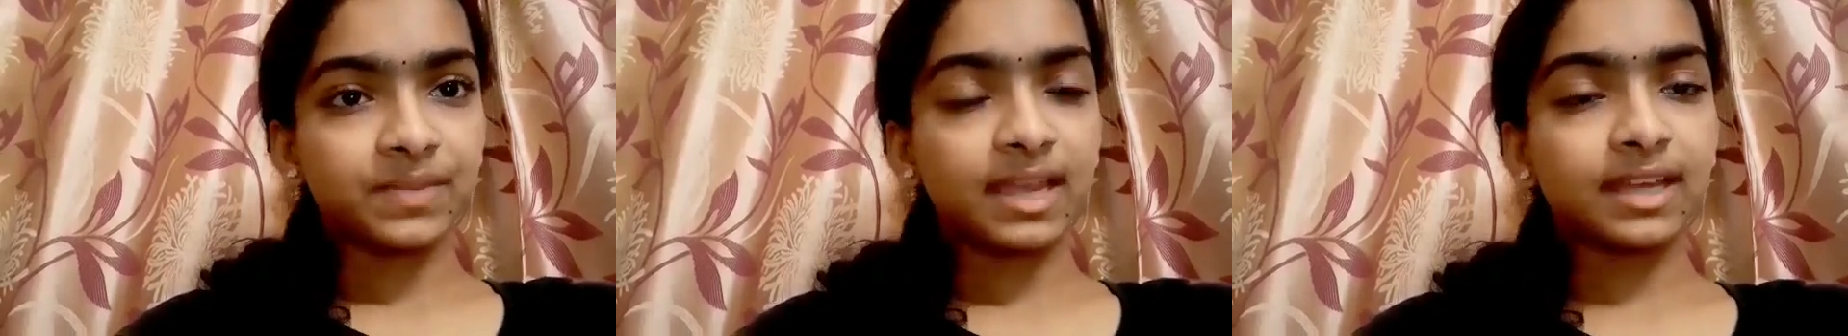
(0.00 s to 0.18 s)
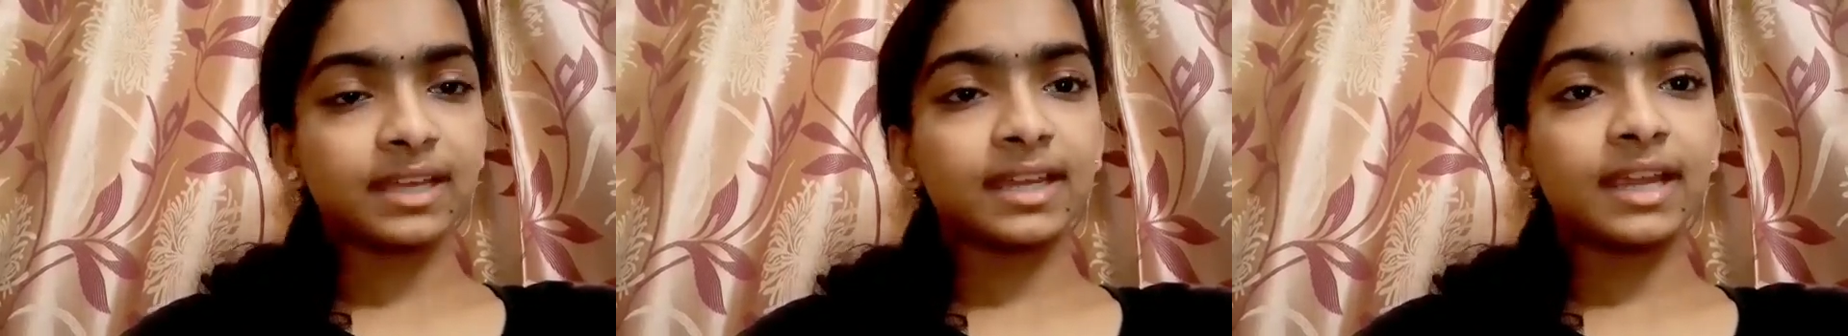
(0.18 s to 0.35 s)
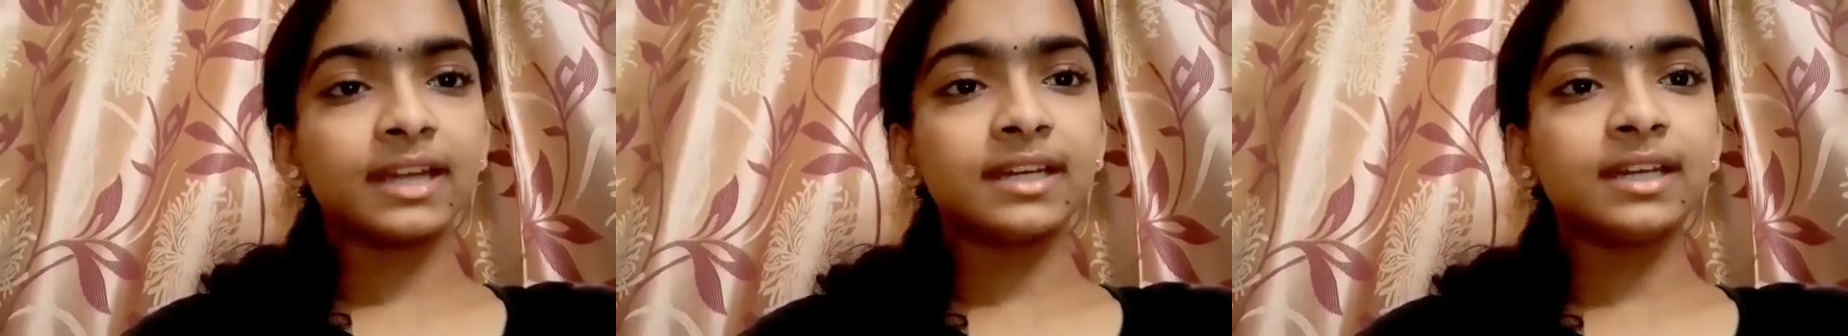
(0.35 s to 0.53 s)

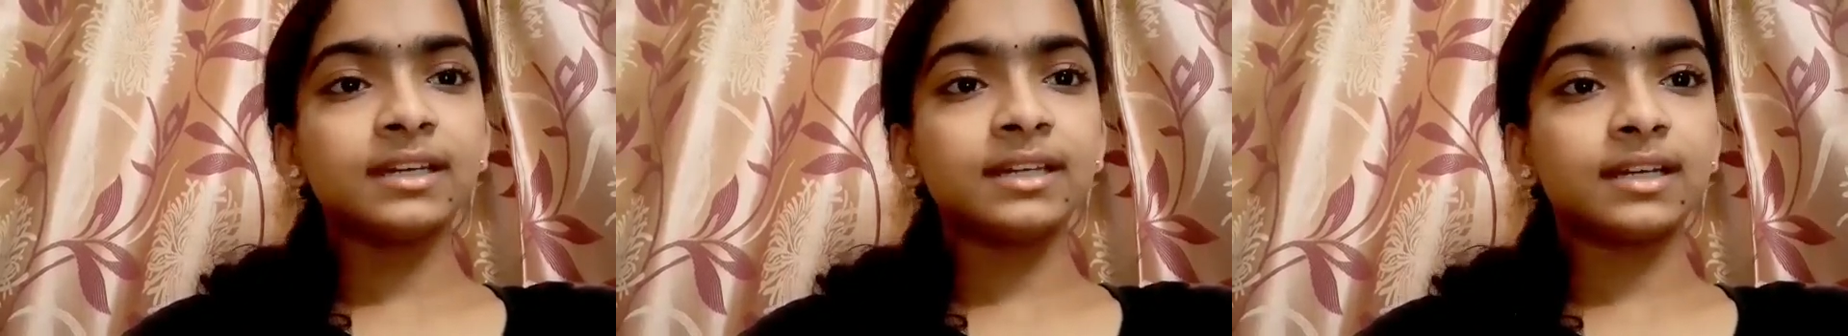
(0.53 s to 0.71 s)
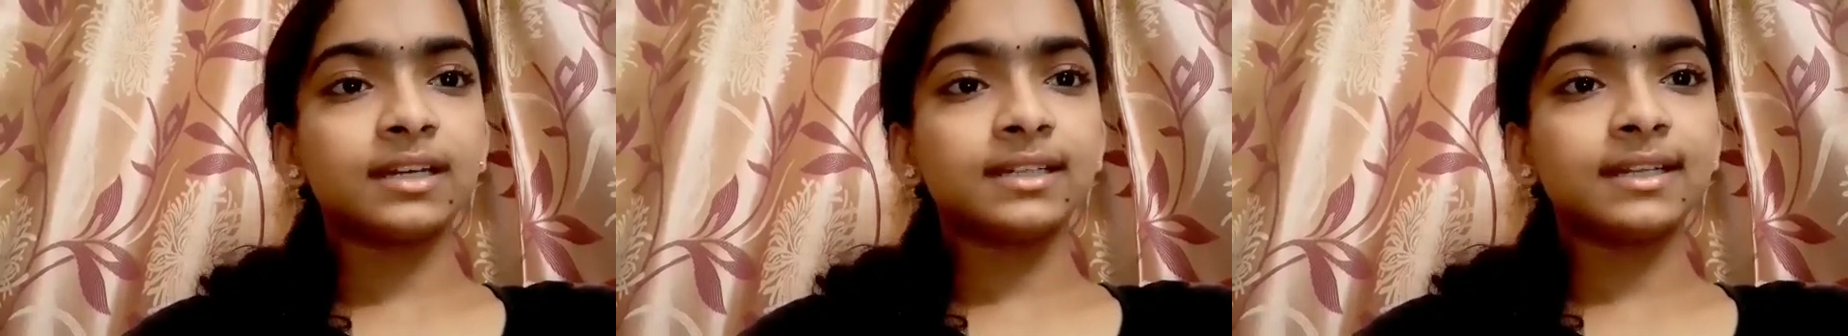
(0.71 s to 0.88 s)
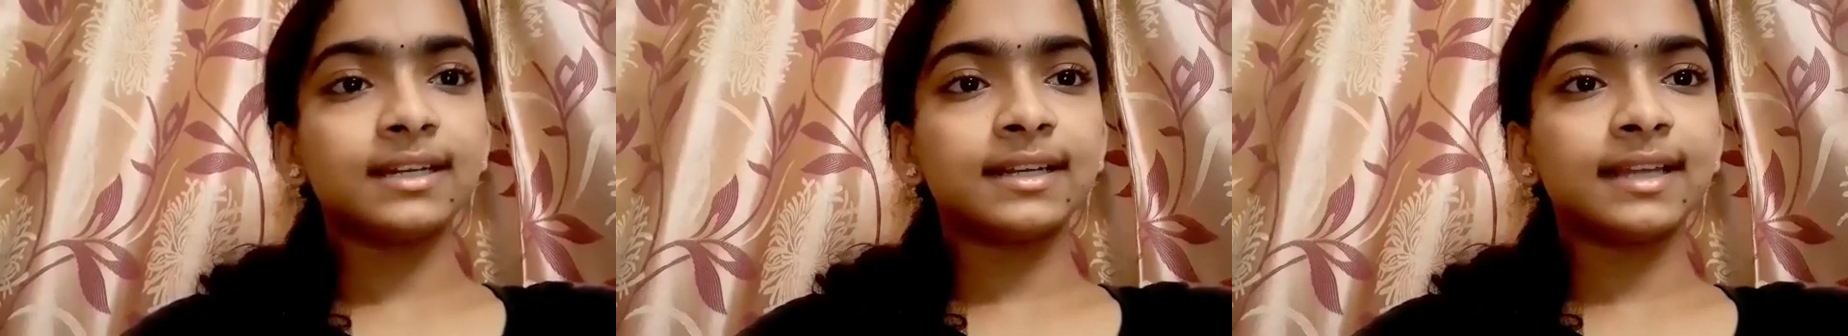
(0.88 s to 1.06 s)
created
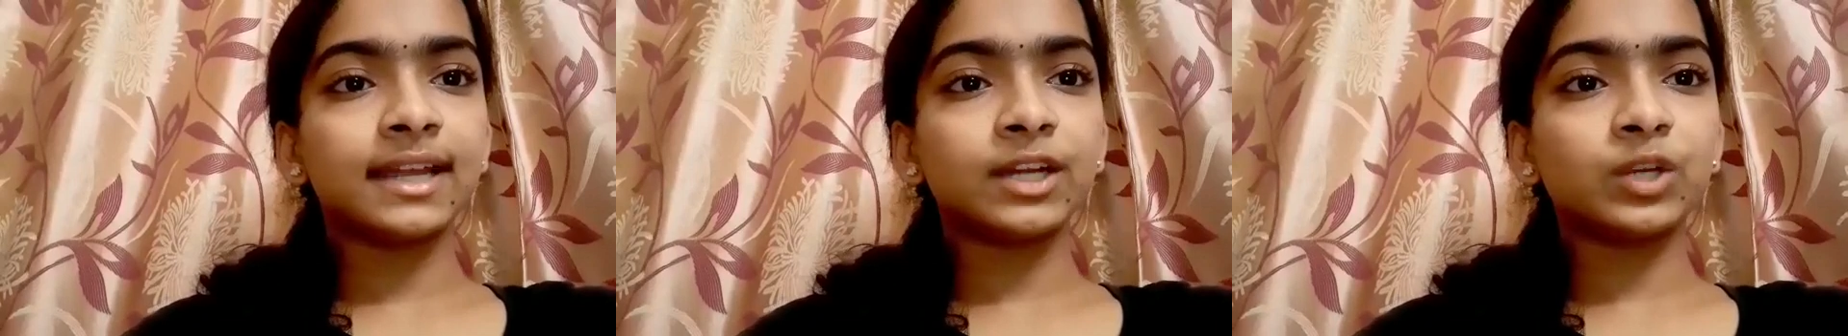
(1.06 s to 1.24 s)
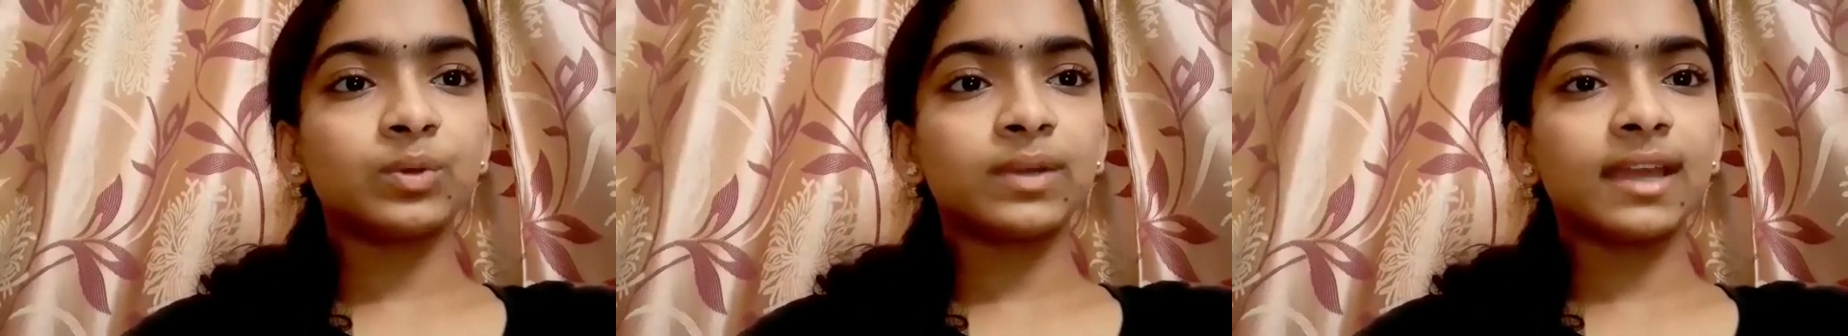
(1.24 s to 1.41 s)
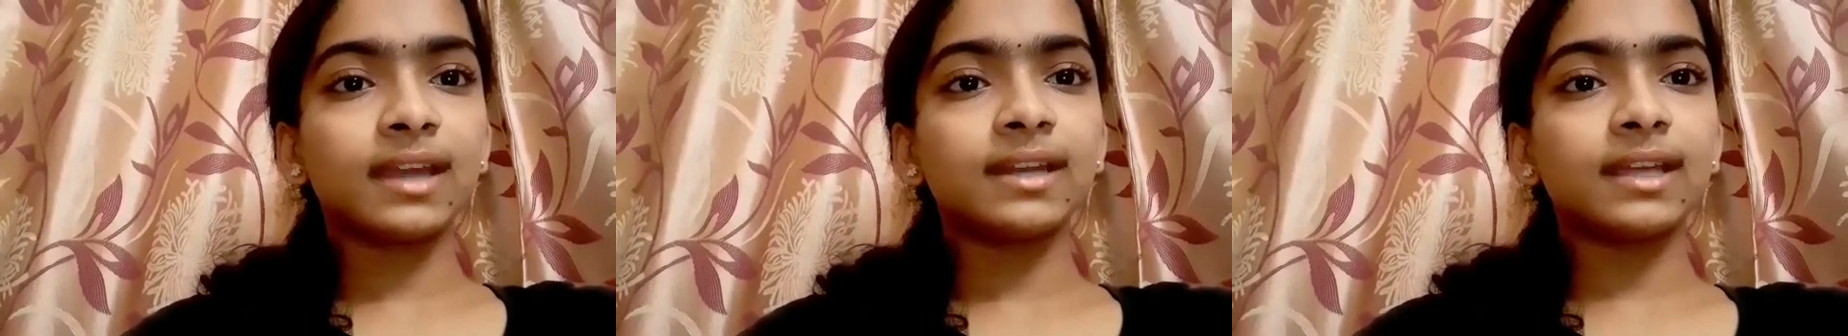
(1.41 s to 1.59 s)
Turtle Day
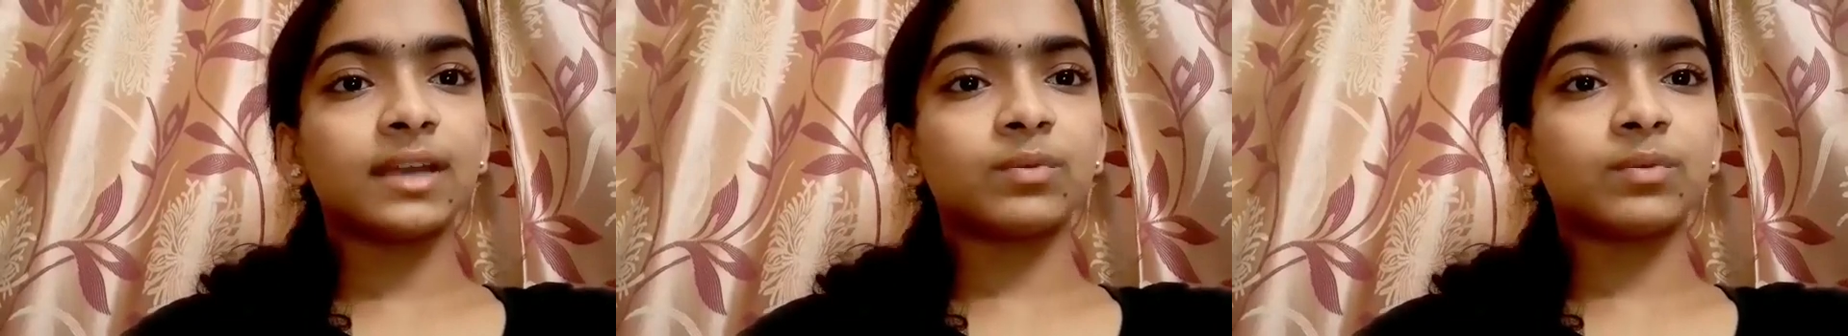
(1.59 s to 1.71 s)
to get